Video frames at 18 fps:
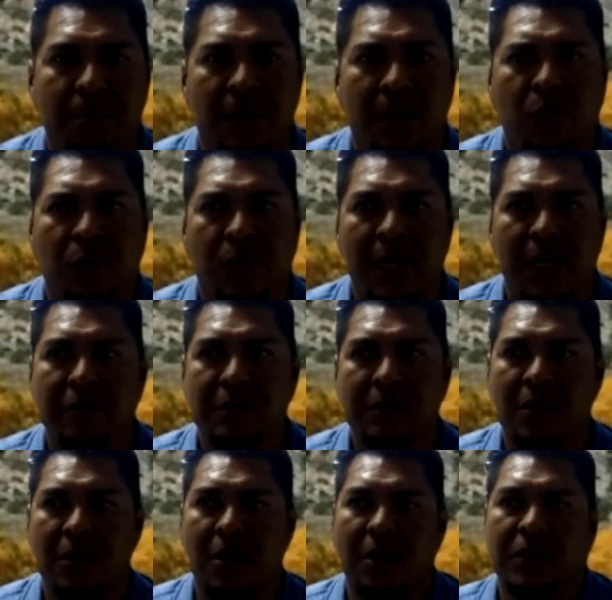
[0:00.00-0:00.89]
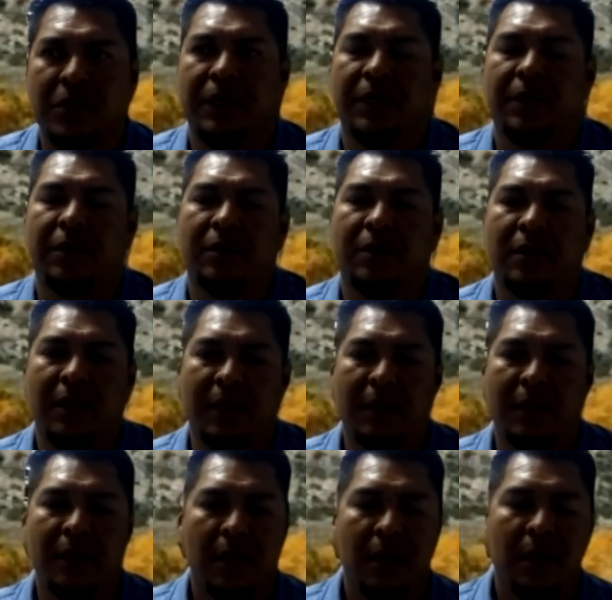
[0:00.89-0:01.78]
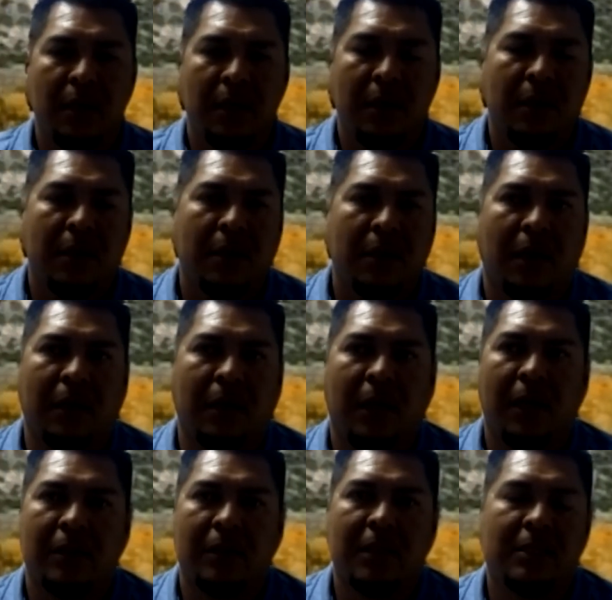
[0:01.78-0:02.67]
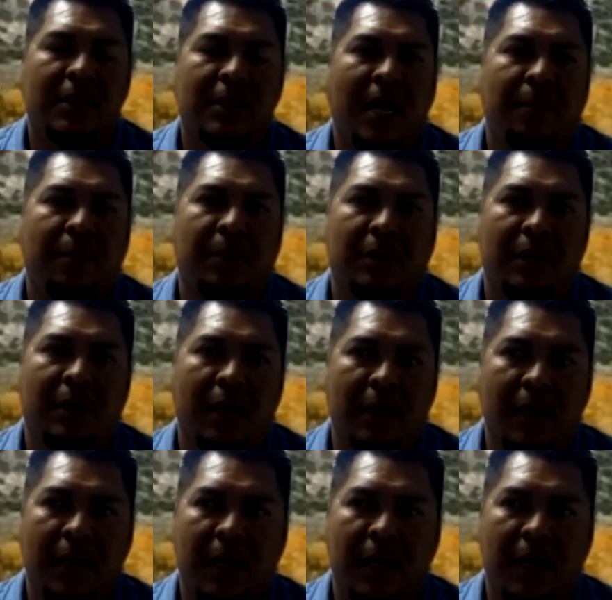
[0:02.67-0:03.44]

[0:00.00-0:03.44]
But when I was incarcerated, like a lot of things happened that